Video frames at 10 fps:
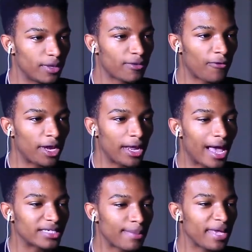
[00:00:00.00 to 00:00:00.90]
It's
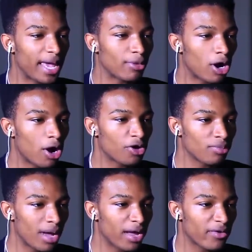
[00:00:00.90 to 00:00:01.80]
funny, as I became a
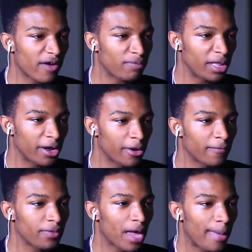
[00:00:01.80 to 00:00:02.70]
harder Minecraft
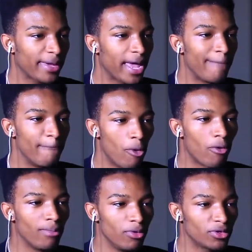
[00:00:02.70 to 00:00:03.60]
player, I became
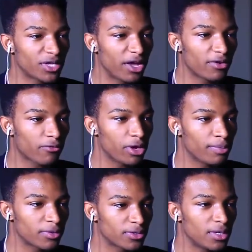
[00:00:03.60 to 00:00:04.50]
more and more scared of
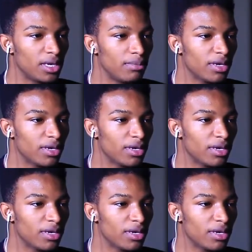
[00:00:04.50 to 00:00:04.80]
creepers.